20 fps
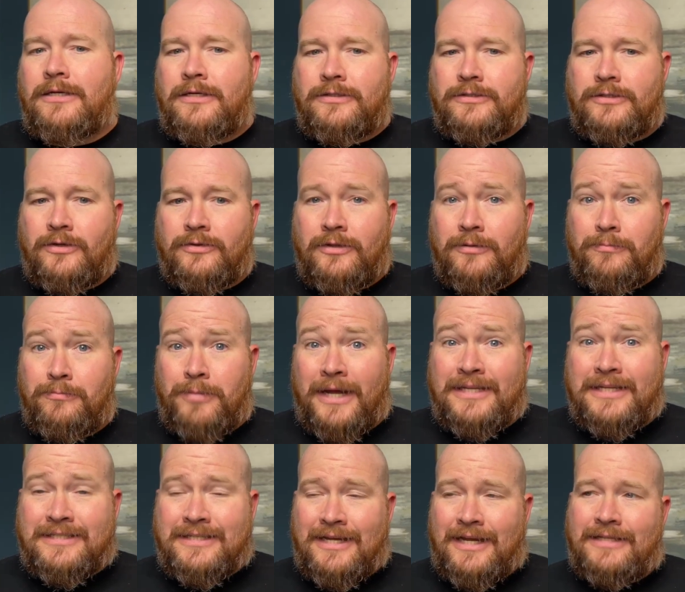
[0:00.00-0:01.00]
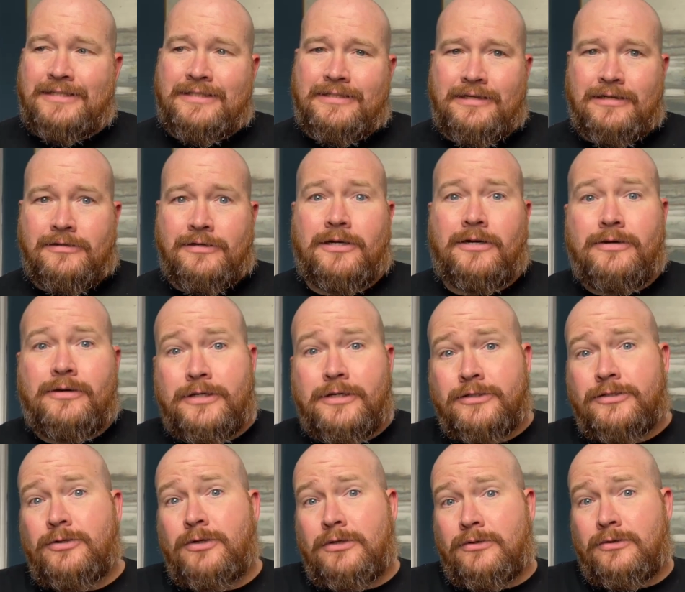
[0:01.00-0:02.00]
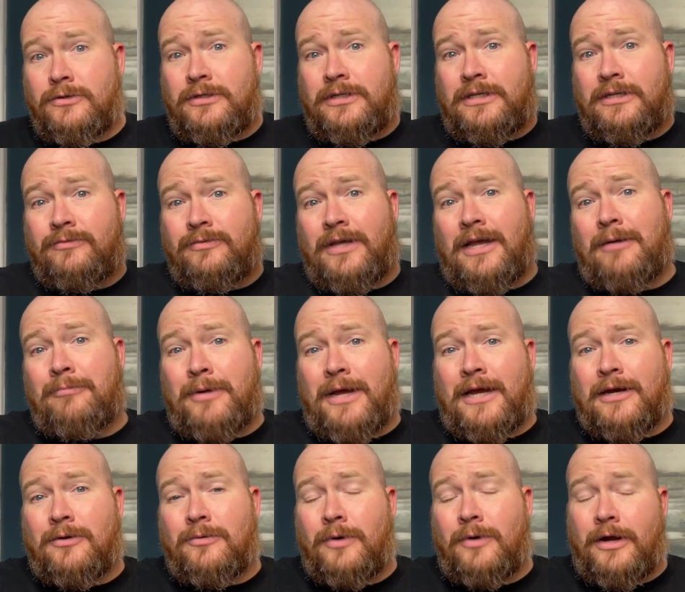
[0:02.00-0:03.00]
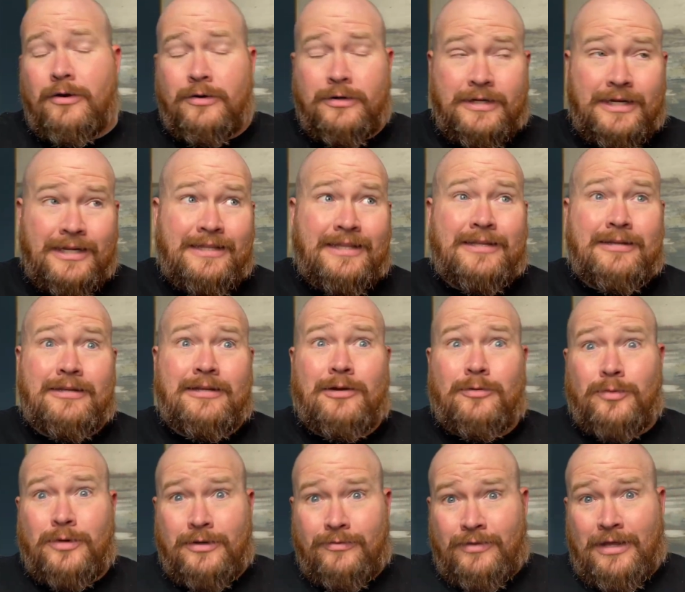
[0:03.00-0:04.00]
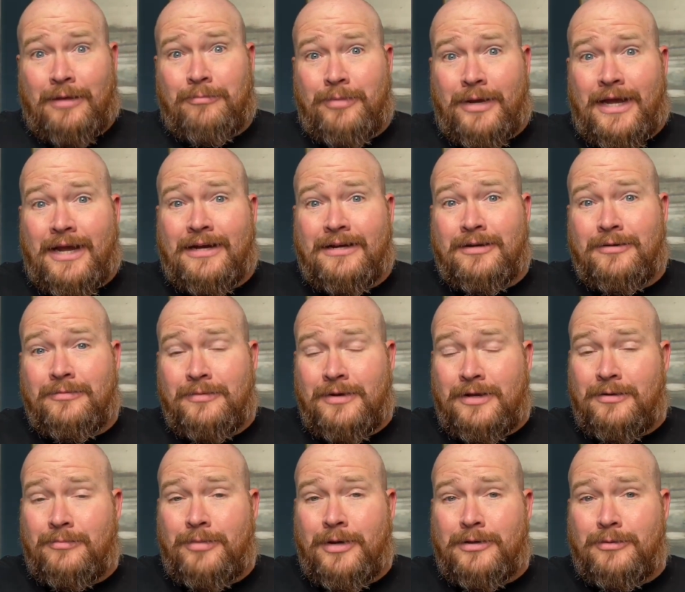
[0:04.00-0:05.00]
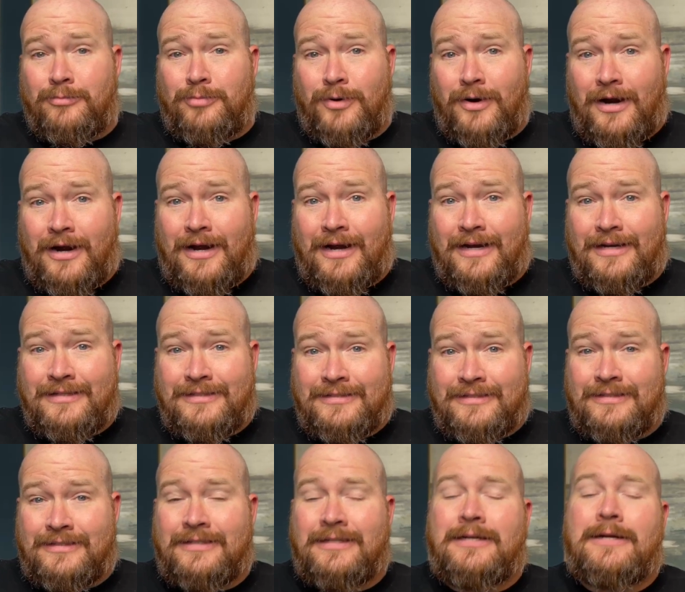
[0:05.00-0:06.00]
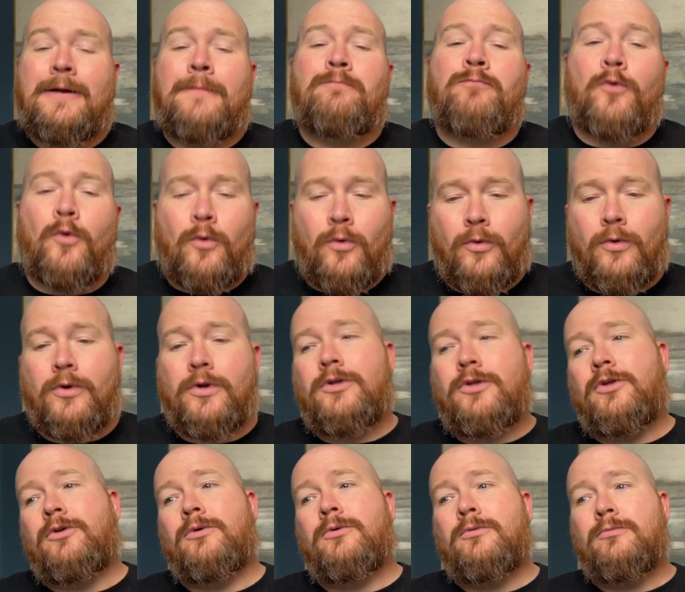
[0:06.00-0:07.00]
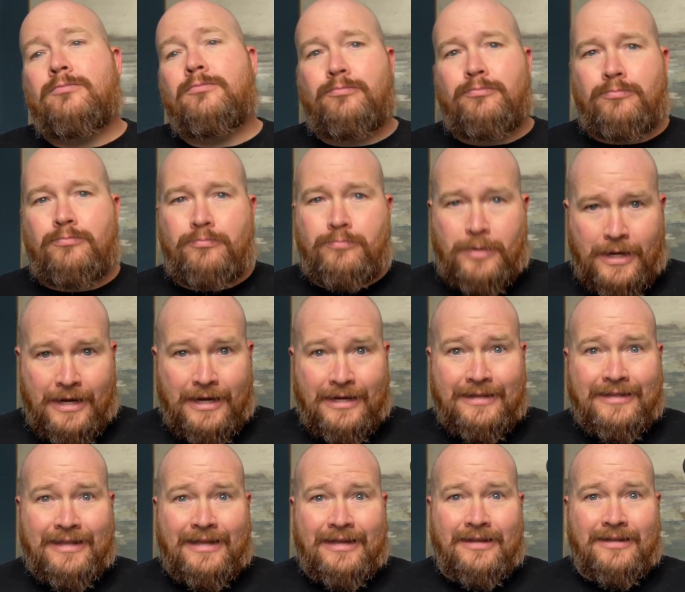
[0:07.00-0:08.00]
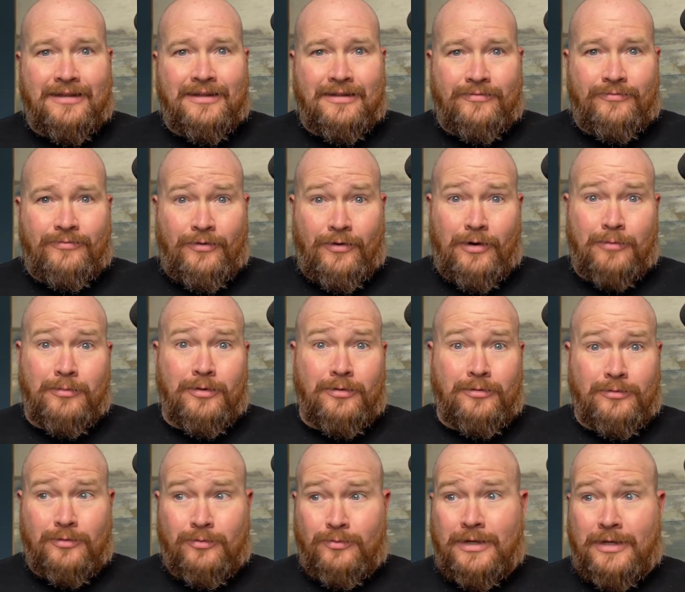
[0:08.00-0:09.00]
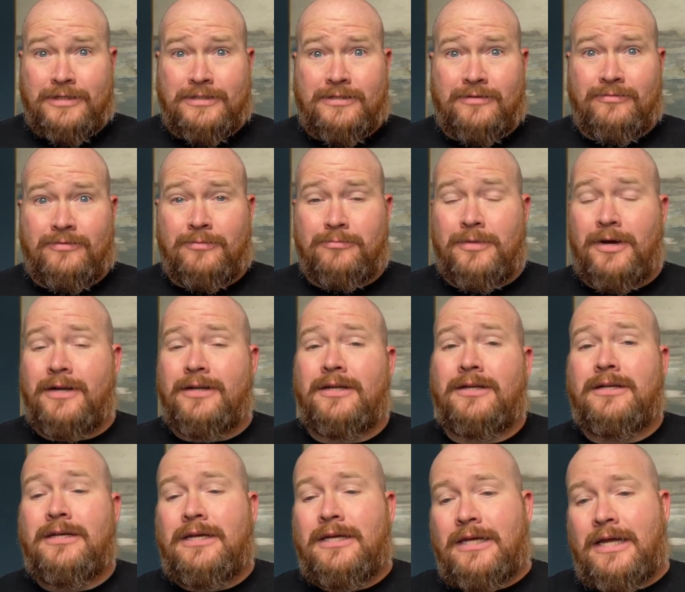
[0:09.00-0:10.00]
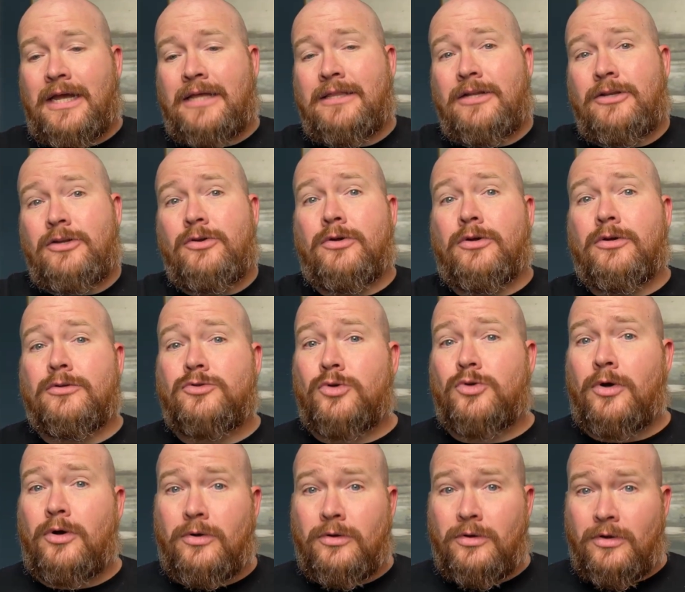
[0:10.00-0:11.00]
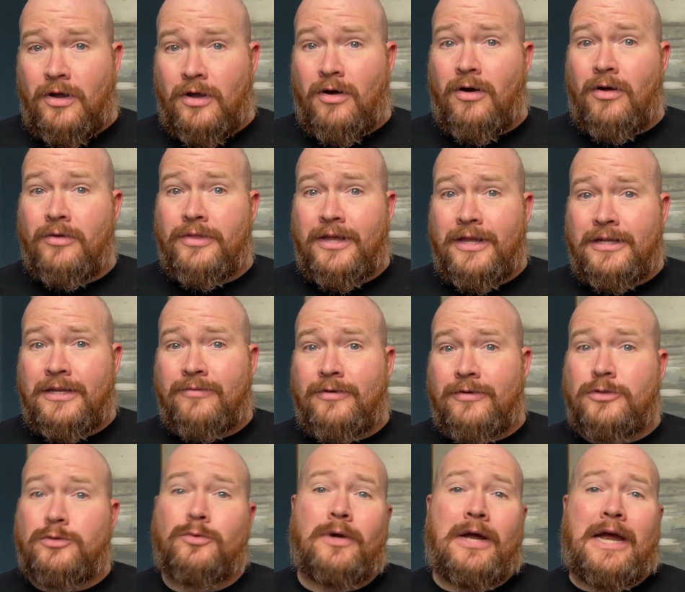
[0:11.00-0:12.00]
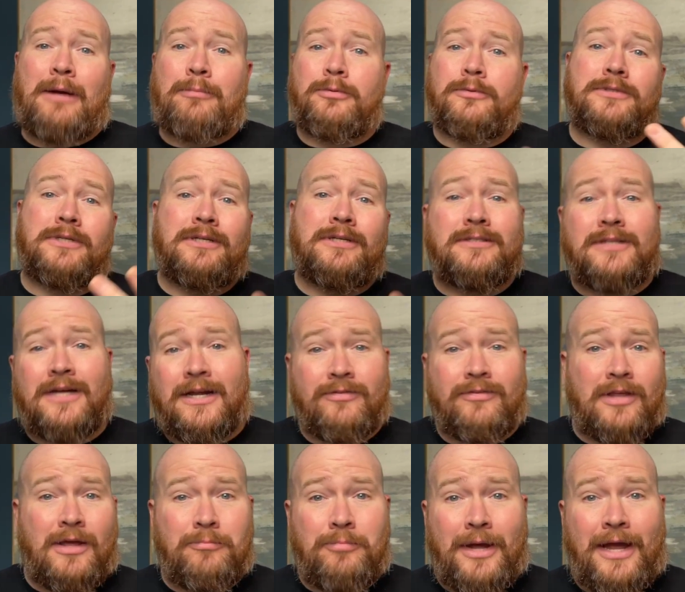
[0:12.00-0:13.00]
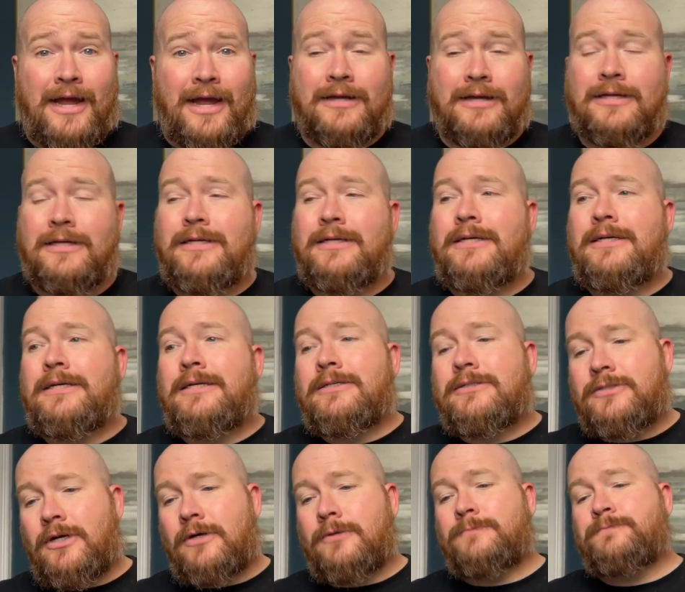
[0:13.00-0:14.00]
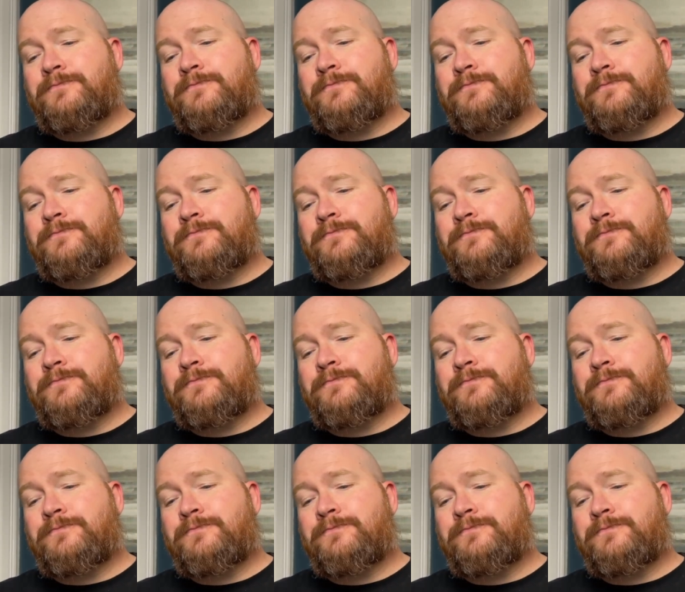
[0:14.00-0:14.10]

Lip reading: So the best case scenario is you either give that bag away or get rid of that bag at a better price, or you pay the farmer the rest of the money and then you control all the individual apples inside of that bag. So